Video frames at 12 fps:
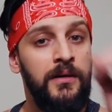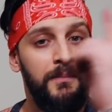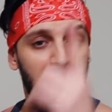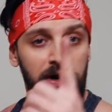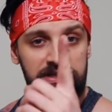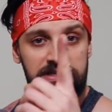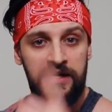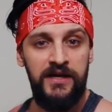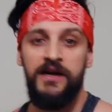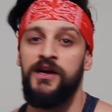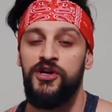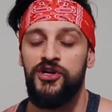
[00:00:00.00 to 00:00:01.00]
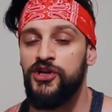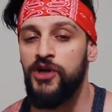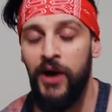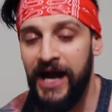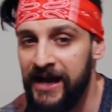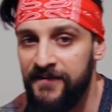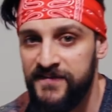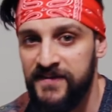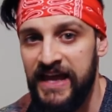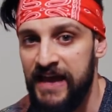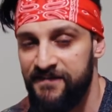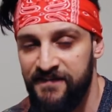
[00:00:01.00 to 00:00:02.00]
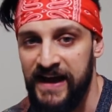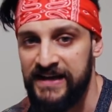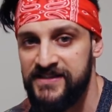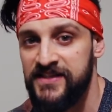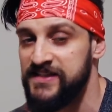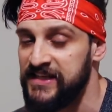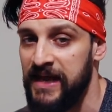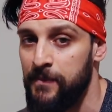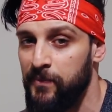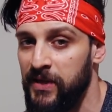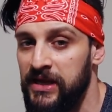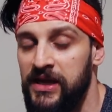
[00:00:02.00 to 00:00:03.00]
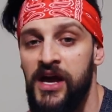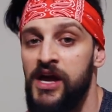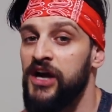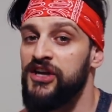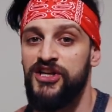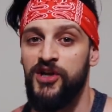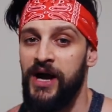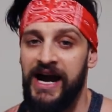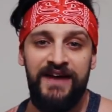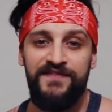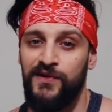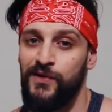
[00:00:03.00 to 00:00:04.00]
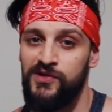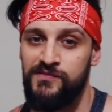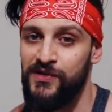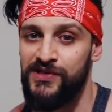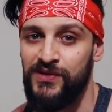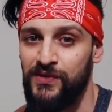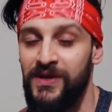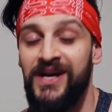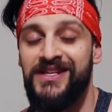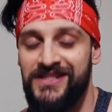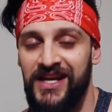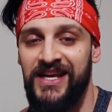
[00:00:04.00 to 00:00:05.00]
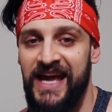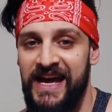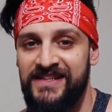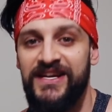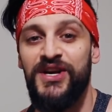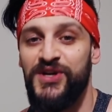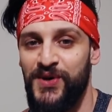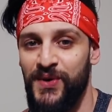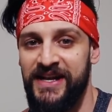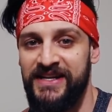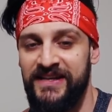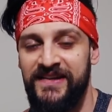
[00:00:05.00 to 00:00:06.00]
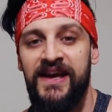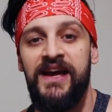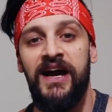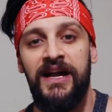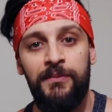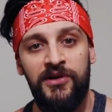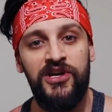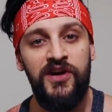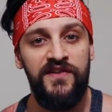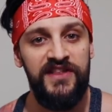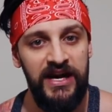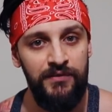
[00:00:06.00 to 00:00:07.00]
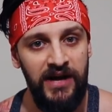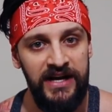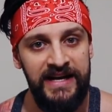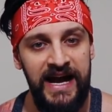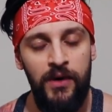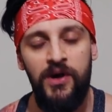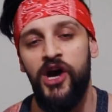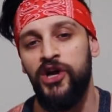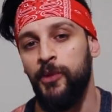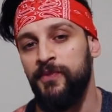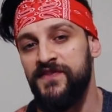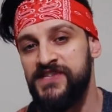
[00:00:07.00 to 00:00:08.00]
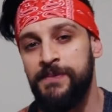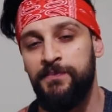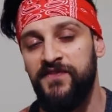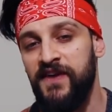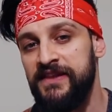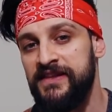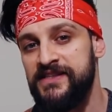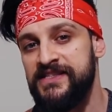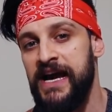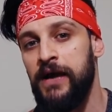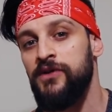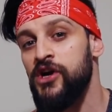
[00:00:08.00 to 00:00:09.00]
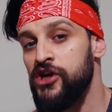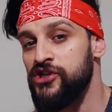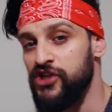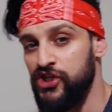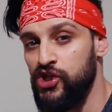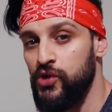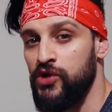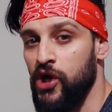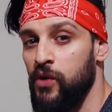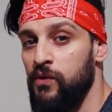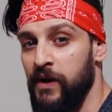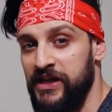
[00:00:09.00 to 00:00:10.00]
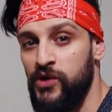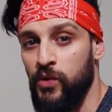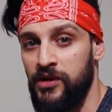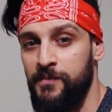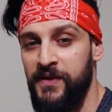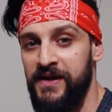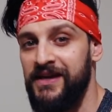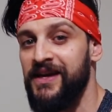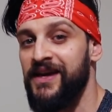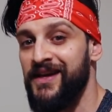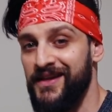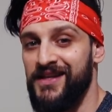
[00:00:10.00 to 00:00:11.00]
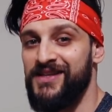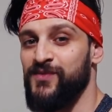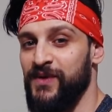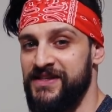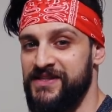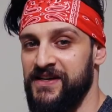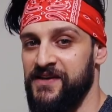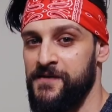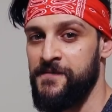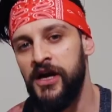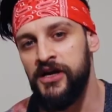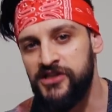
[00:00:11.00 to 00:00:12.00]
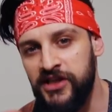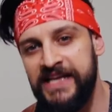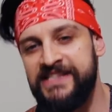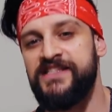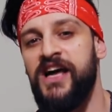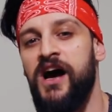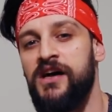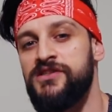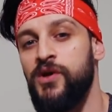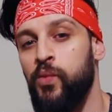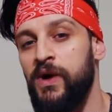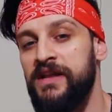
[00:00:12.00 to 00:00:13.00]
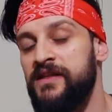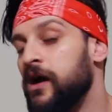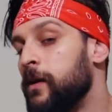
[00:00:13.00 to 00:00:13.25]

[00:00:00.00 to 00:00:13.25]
But, you don't have to get fat to get big, and you don't have to lose muscle to get shredded. And I'm gonna cover that right now, and hopefully simplify things down so that you know where you wanna be this winter. So let's start with